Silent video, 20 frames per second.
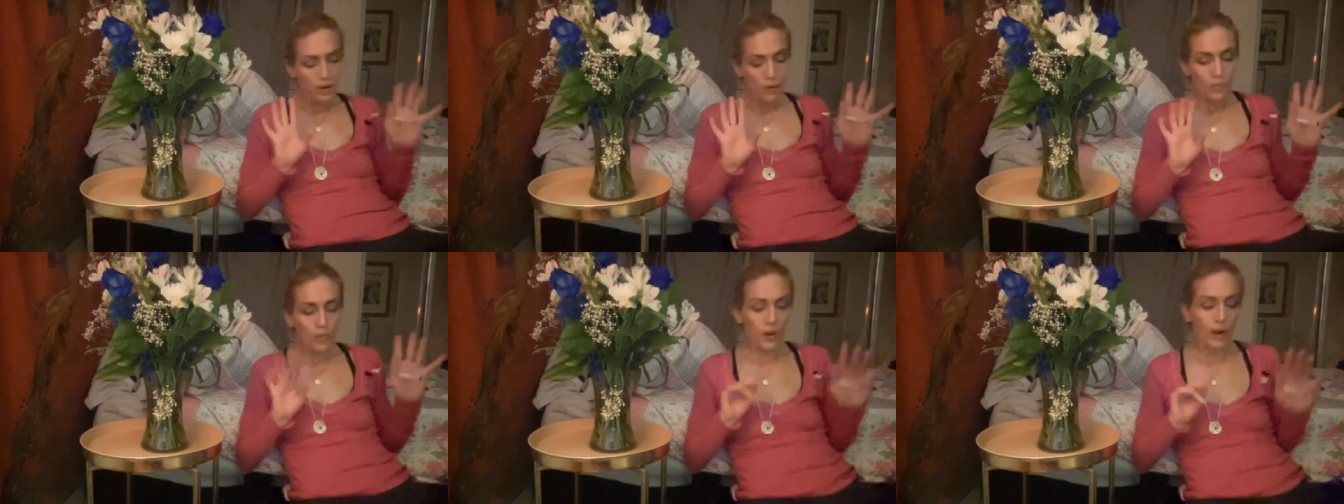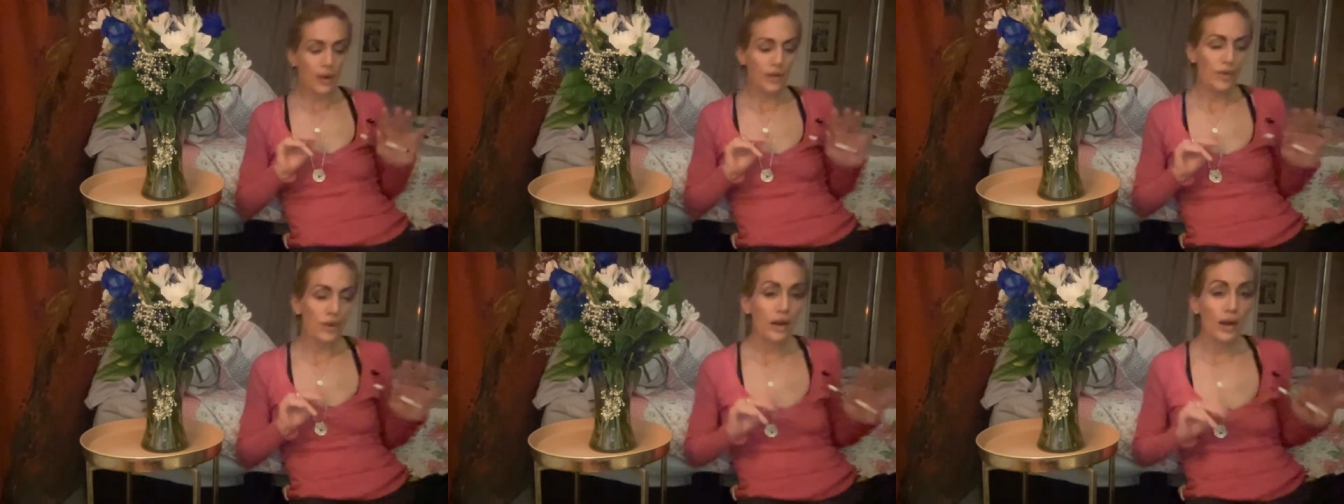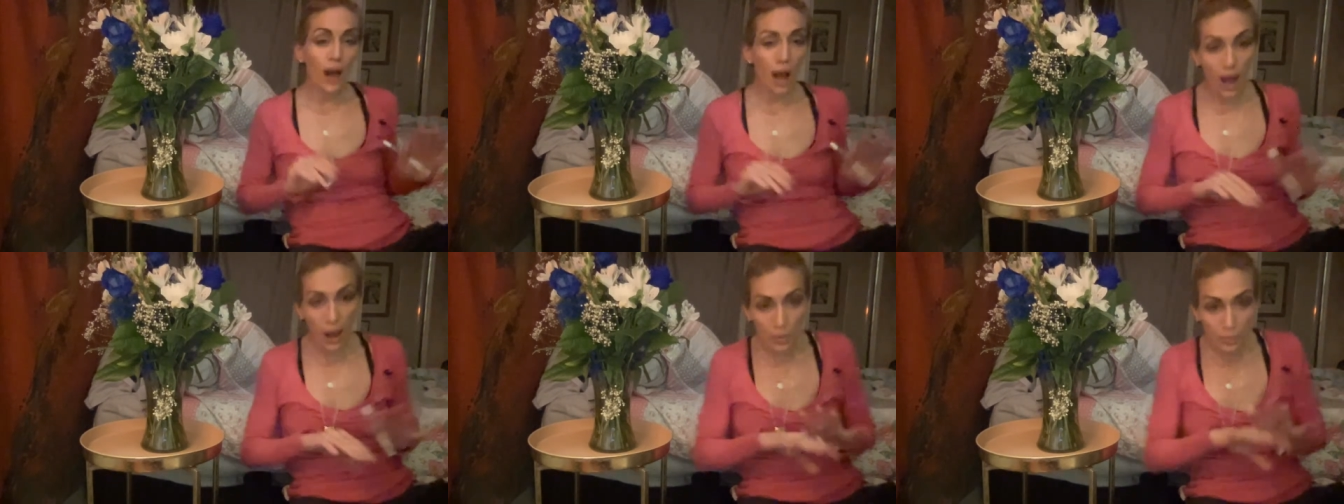Whatever.
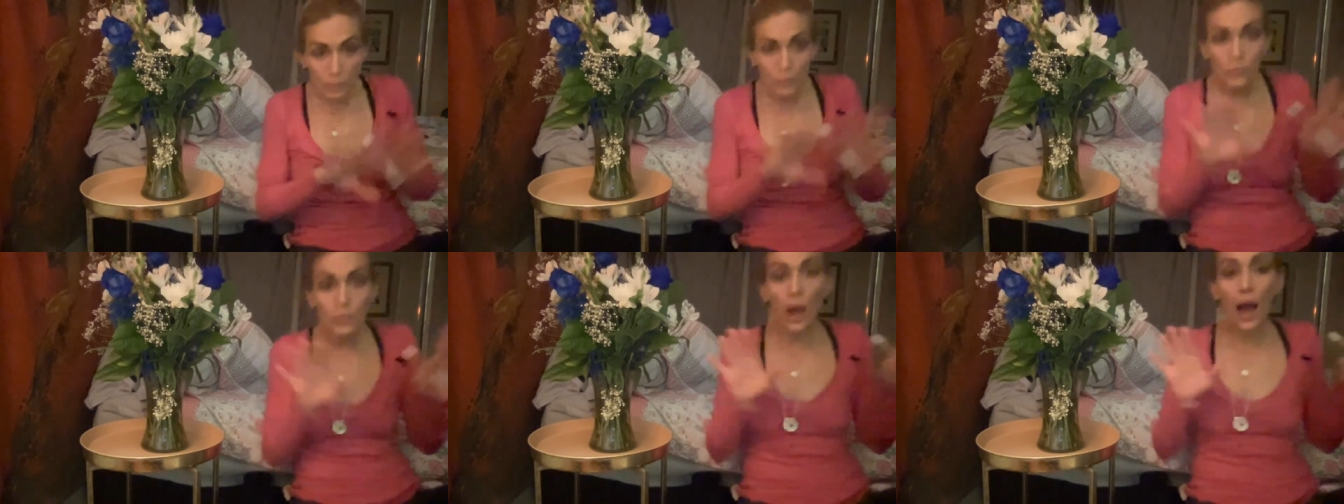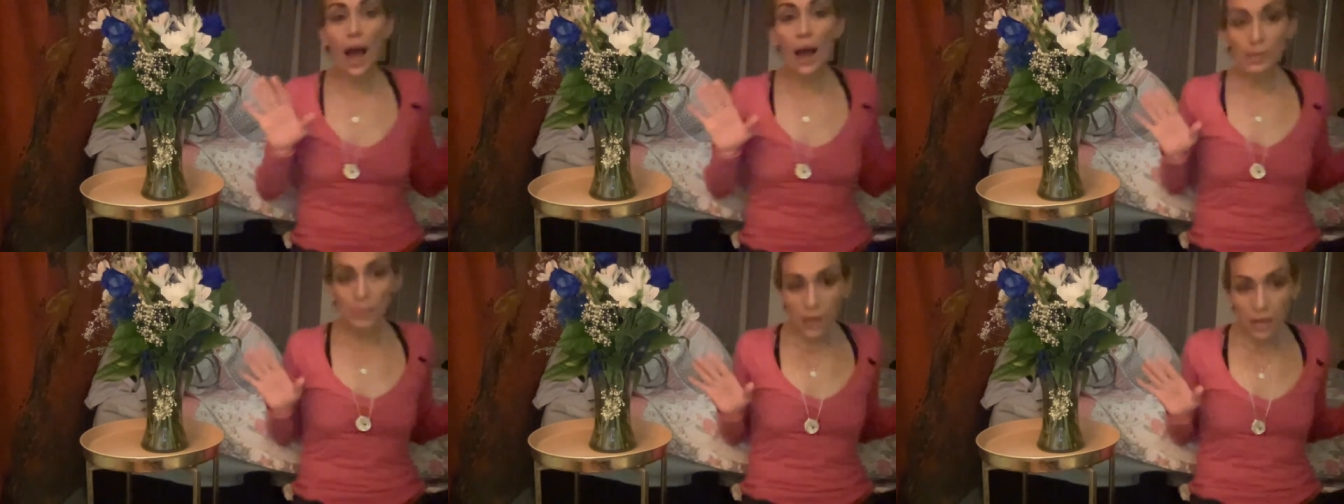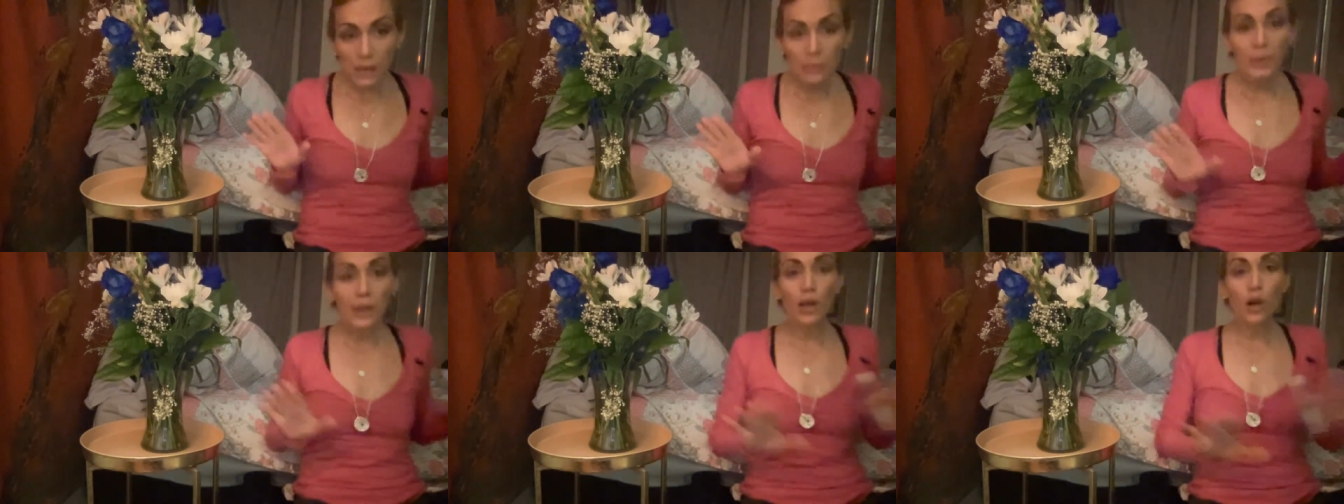I'm
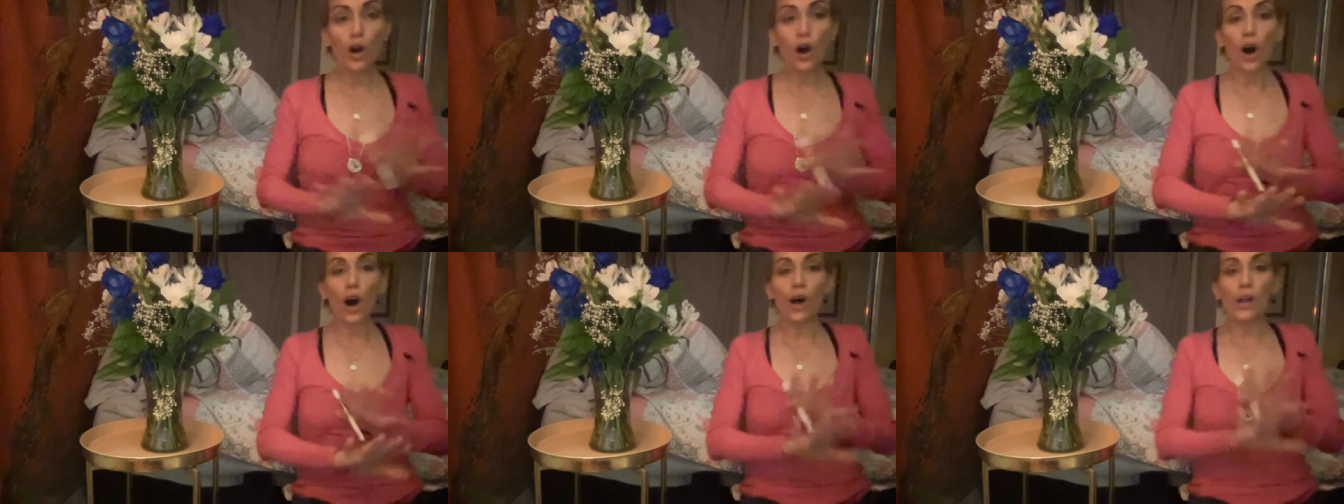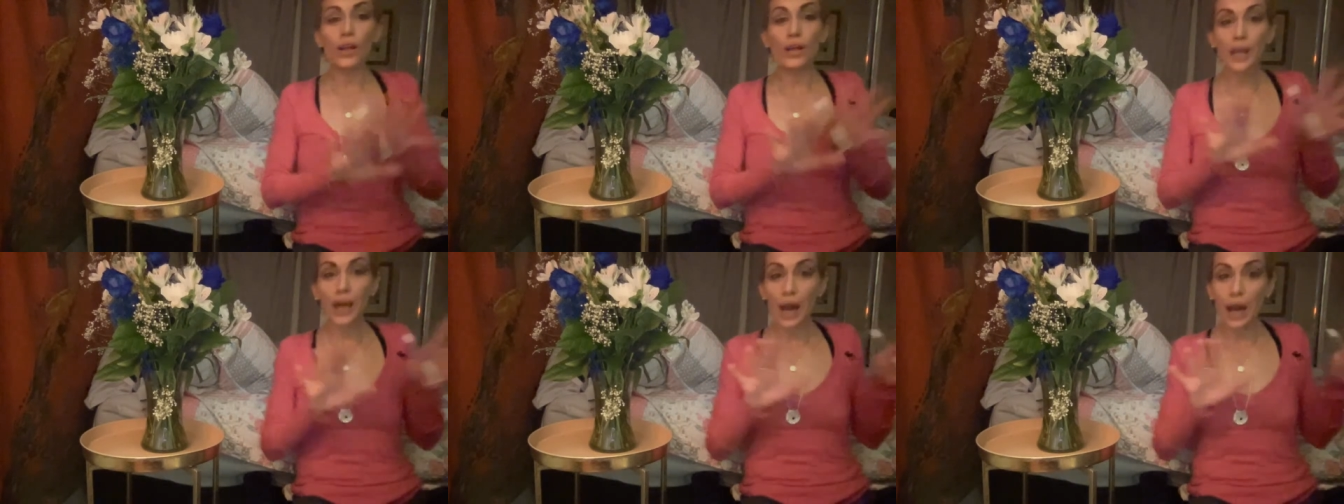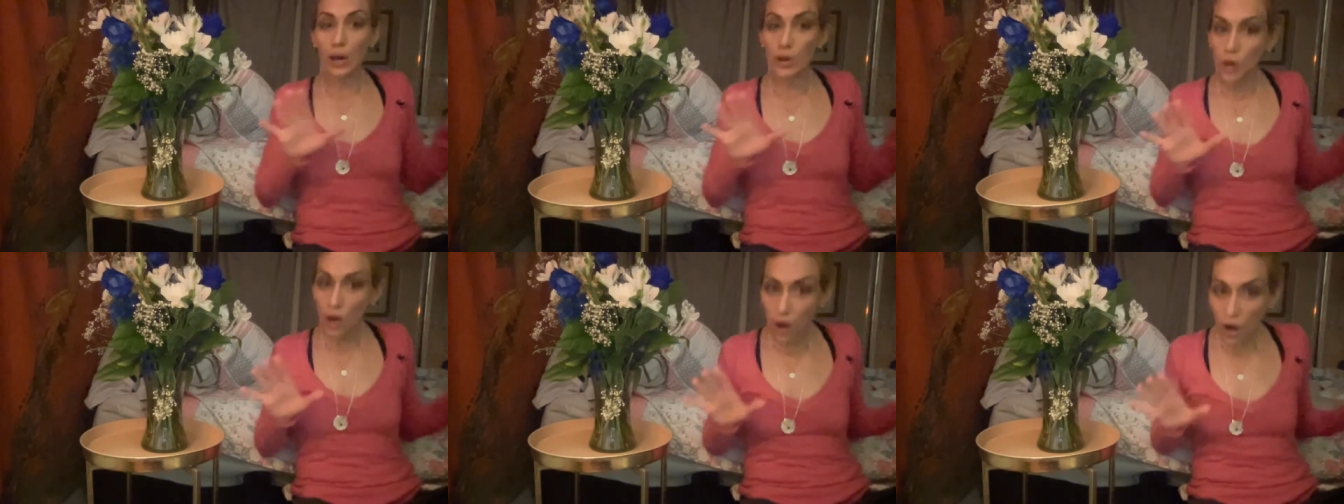gonna be calling
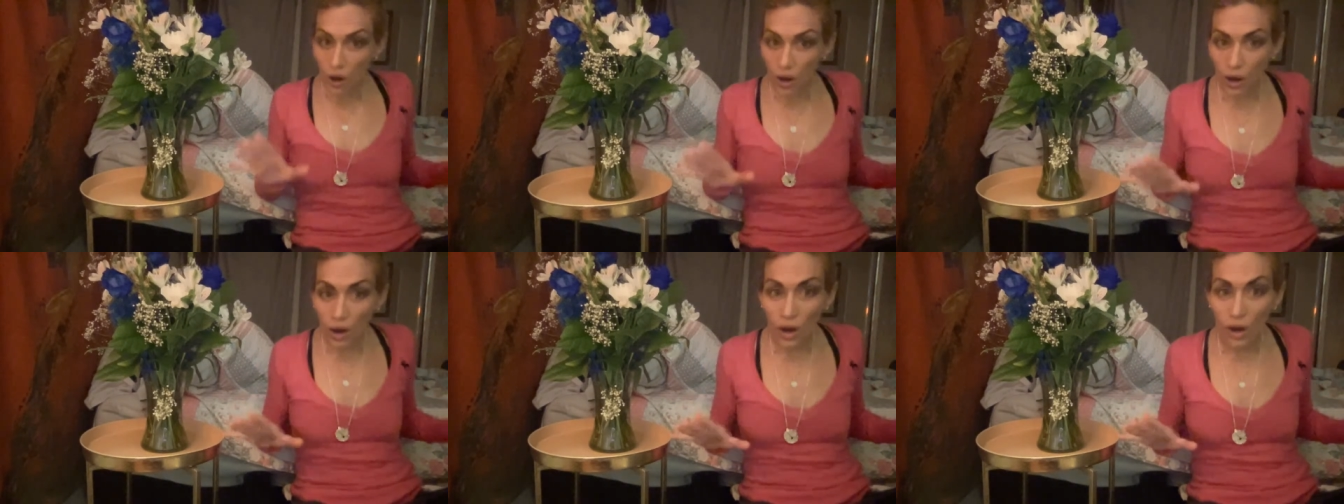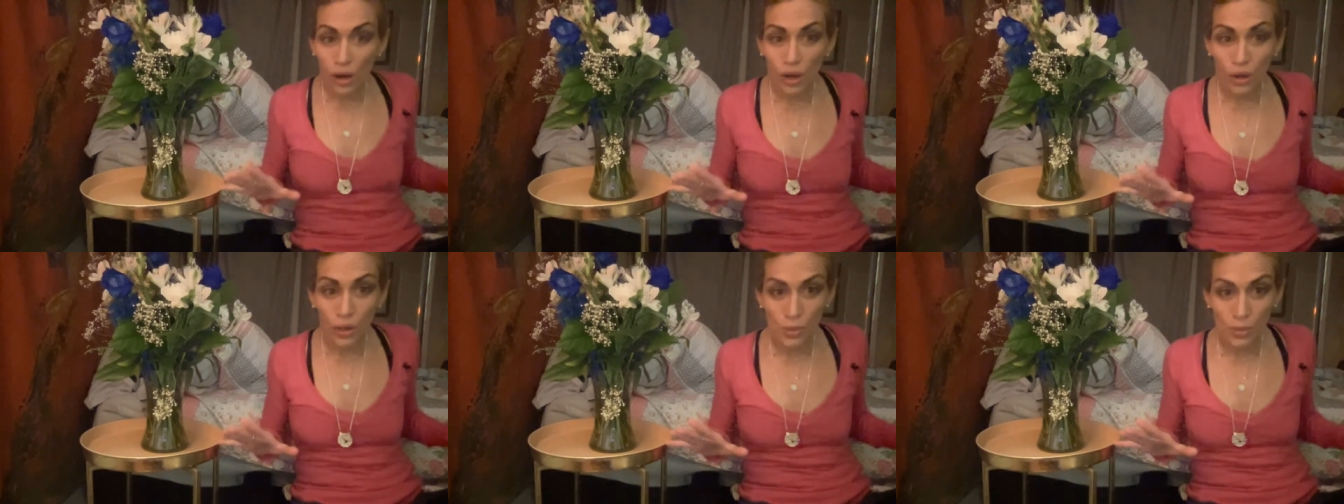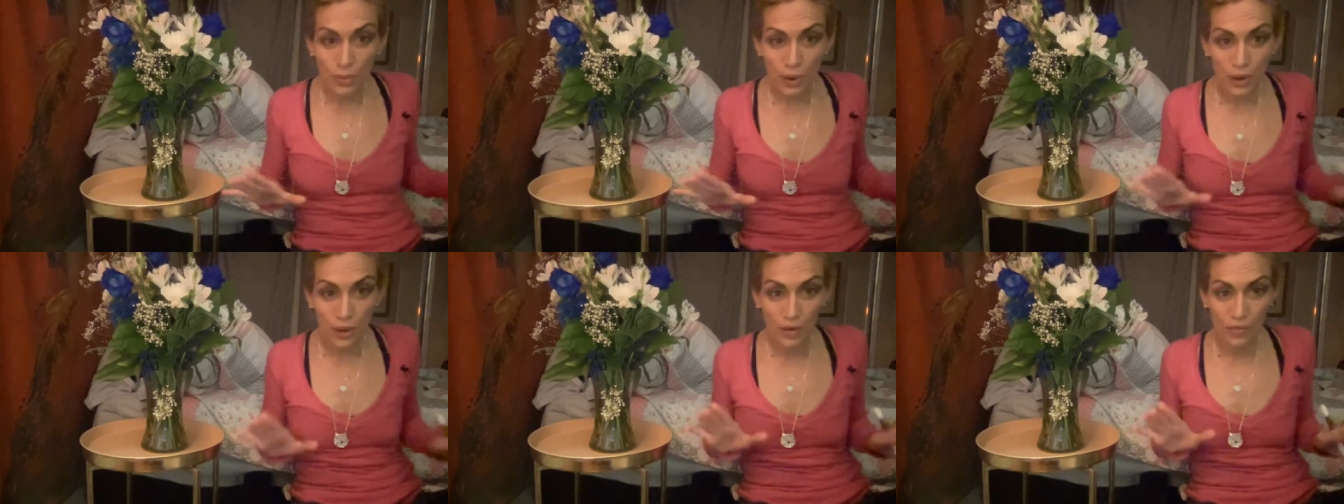out all the
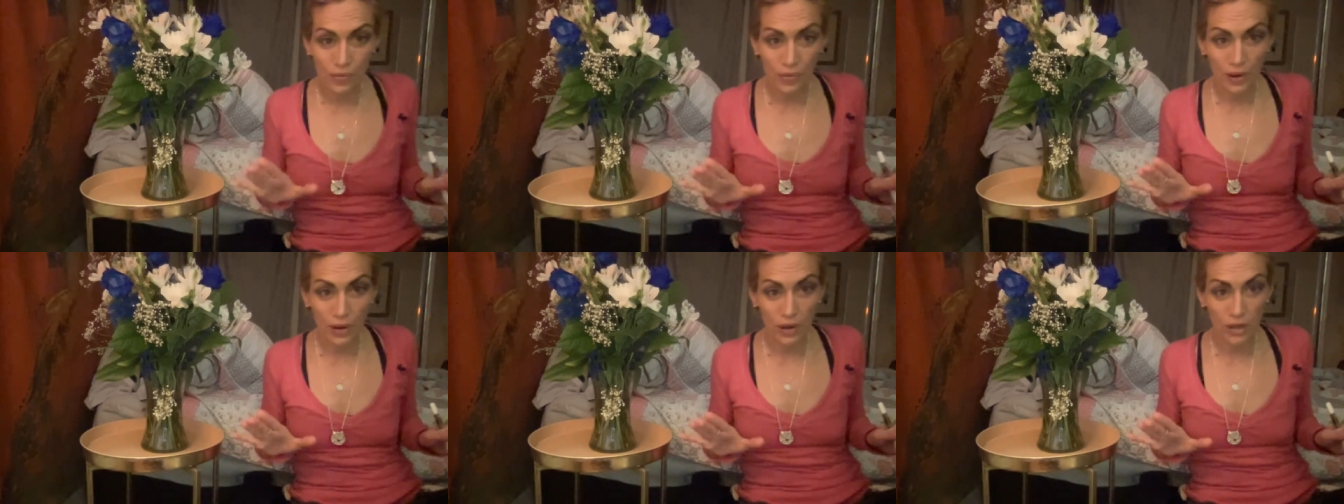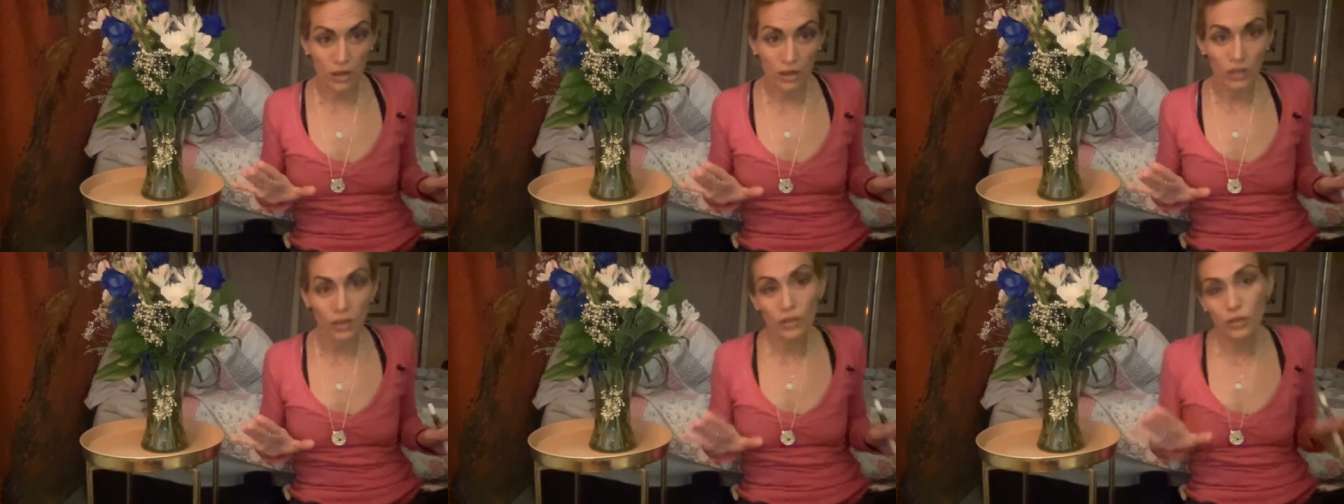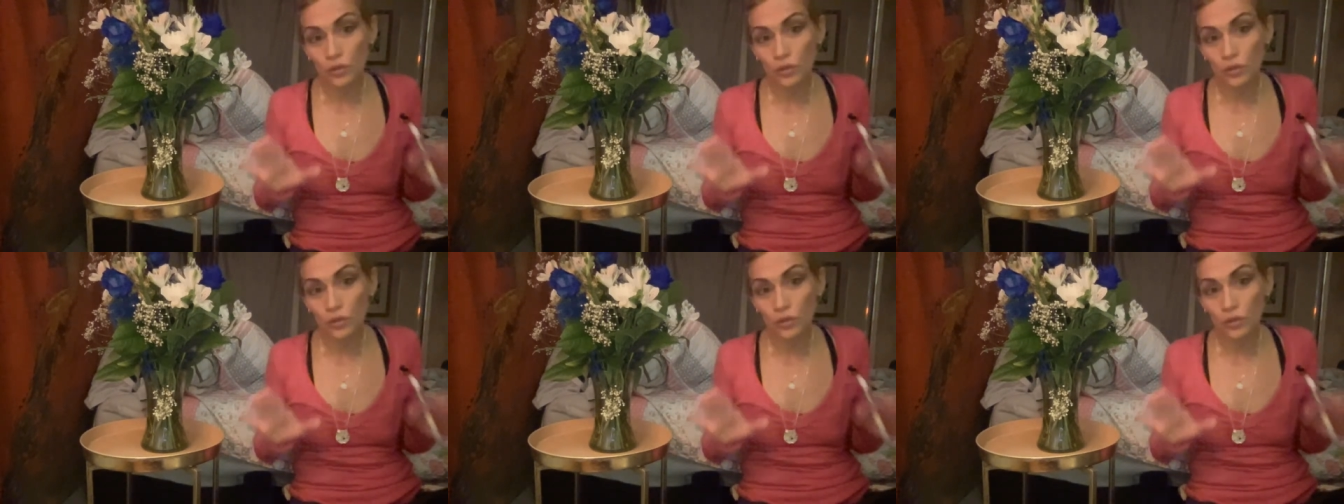motherfuckers.